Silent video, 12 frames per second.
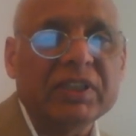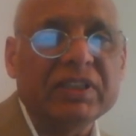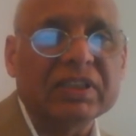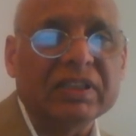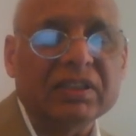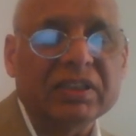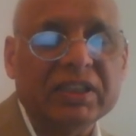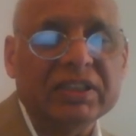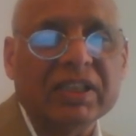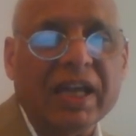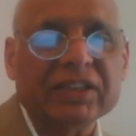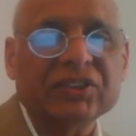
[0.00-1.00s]

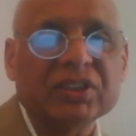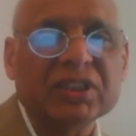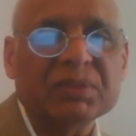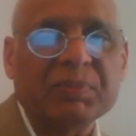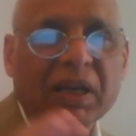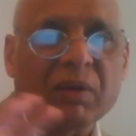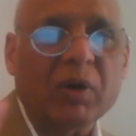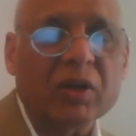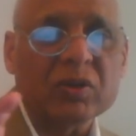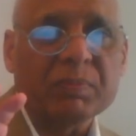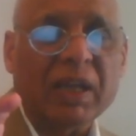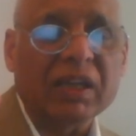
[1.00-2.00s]
these lectures, but I
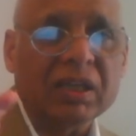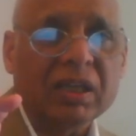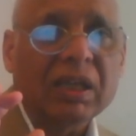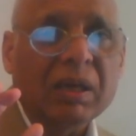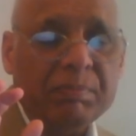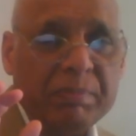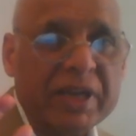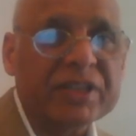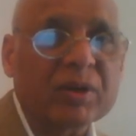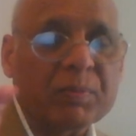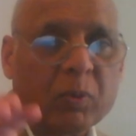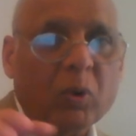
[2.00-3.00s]
want to make
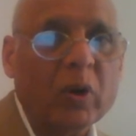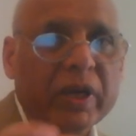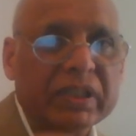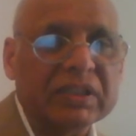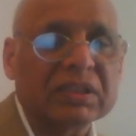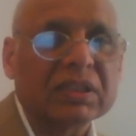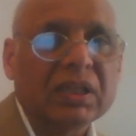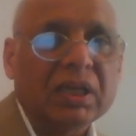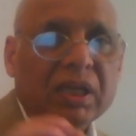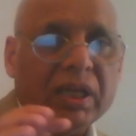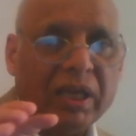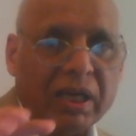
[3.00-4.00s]
major points
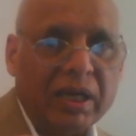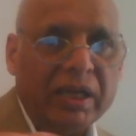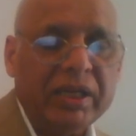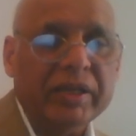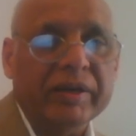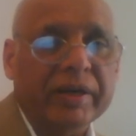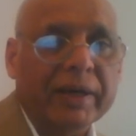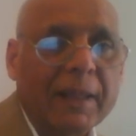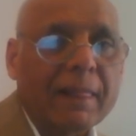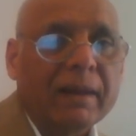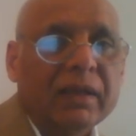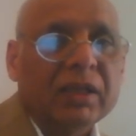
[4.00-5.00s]
here.
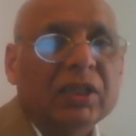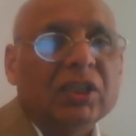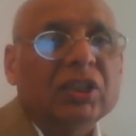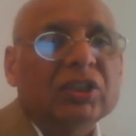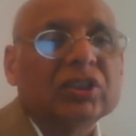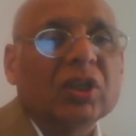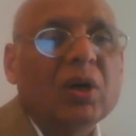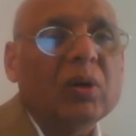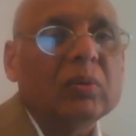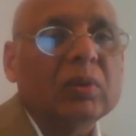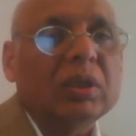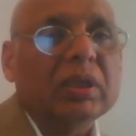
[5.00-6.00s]

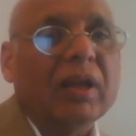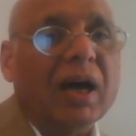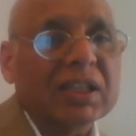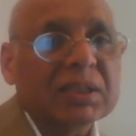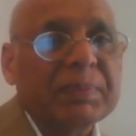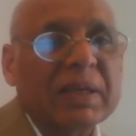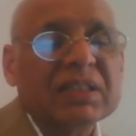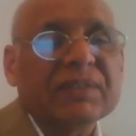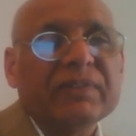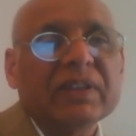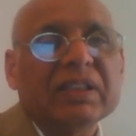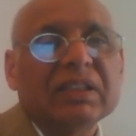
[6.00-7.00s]
So
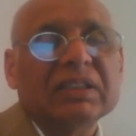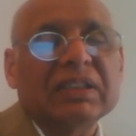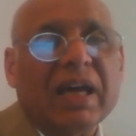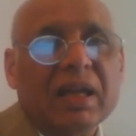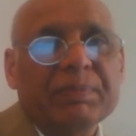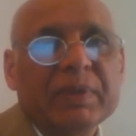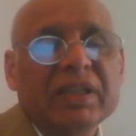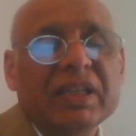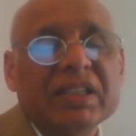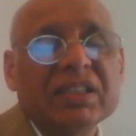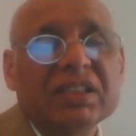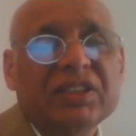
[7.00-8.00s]
non-specific therapy
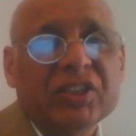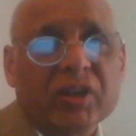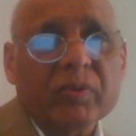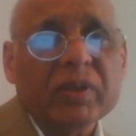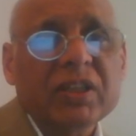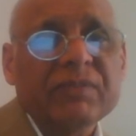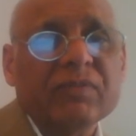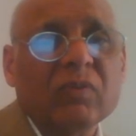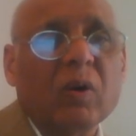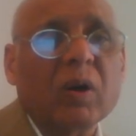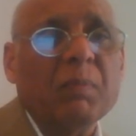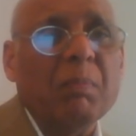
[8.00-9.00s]
is generally
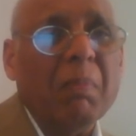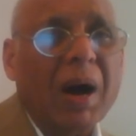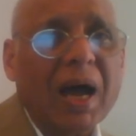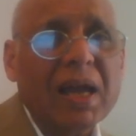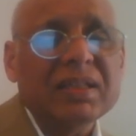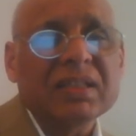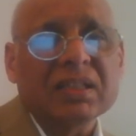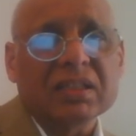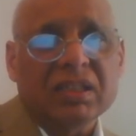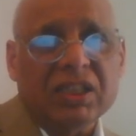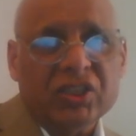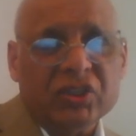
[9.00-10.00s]
for mild
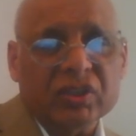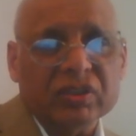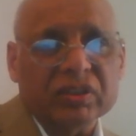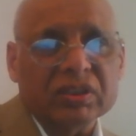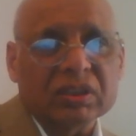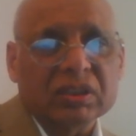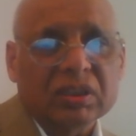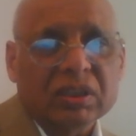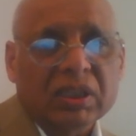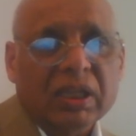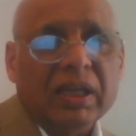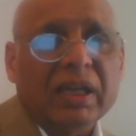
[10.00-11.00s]
conditions.
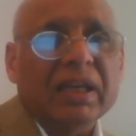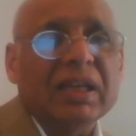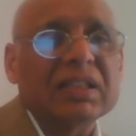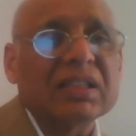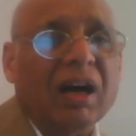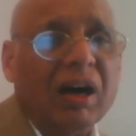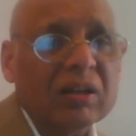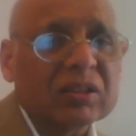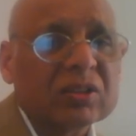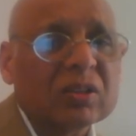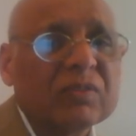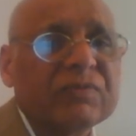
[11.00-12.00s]
It's
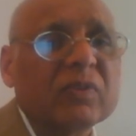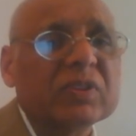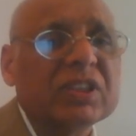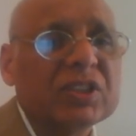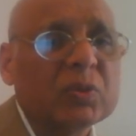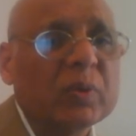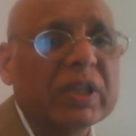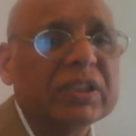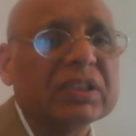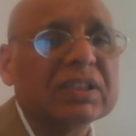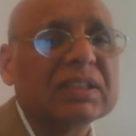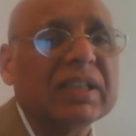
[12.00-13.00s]
also for
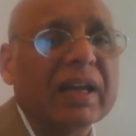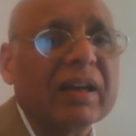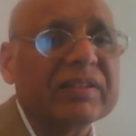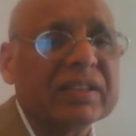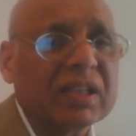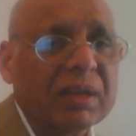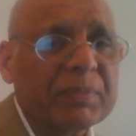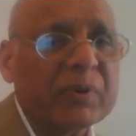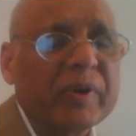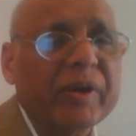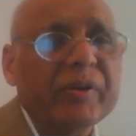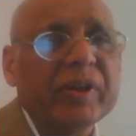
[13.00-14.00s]
situations that are
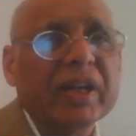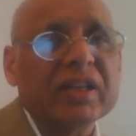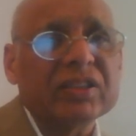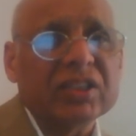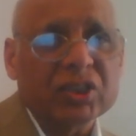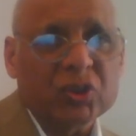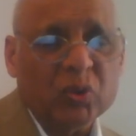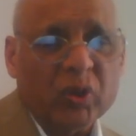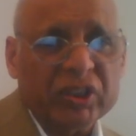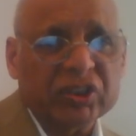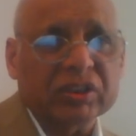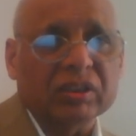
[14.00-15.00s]
temporary and
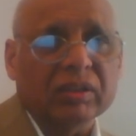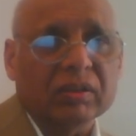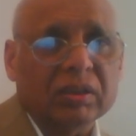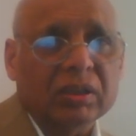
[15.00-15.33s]
situational.